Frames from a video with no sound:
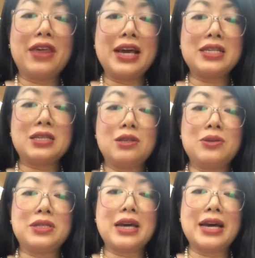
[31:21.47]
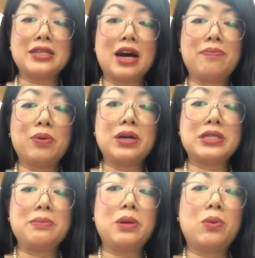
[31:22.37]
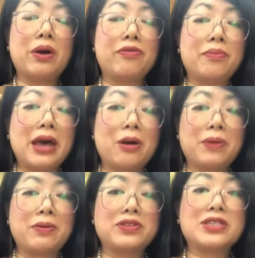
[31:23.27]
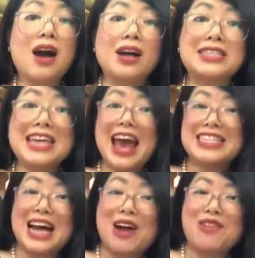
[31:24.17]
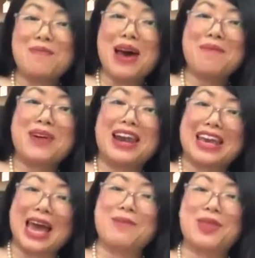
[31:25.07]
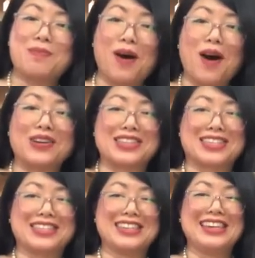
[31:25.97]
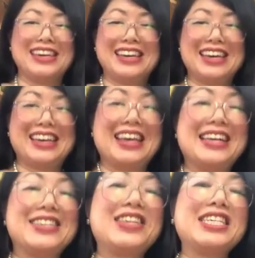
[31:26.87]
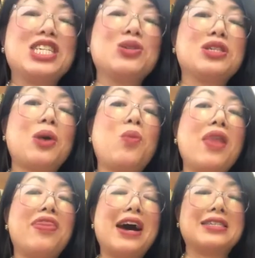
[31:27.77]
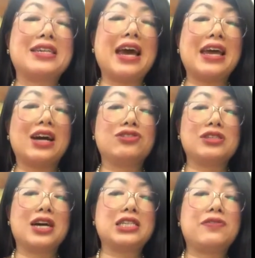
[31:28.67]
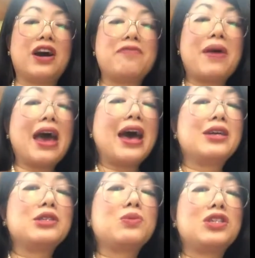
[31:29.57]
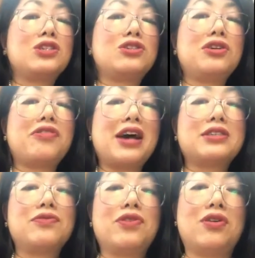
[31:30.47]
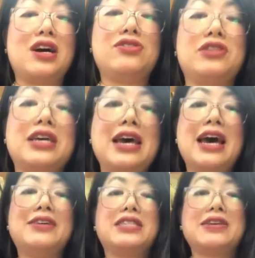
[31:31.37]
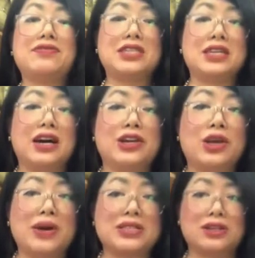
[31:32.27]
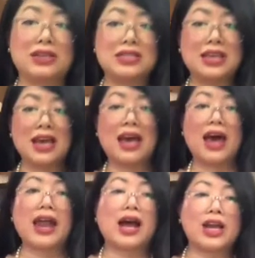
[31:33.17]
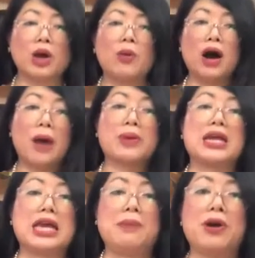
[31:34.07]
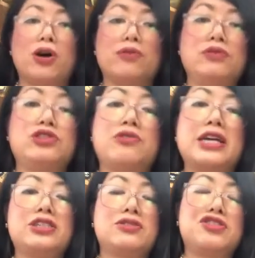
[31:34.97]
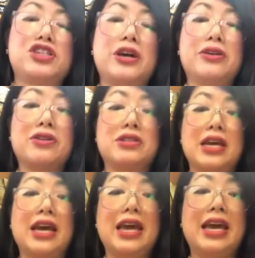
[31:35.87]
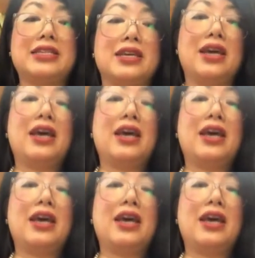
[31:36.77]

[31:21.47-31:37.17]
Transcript: this, Lou says. I bought a similar one from LP with stars. Yes, I remember, and it came with a box. So this is also £1,895, which is 2,479 US dollars. And you know what? I'm going to keep it on duration of the show because it is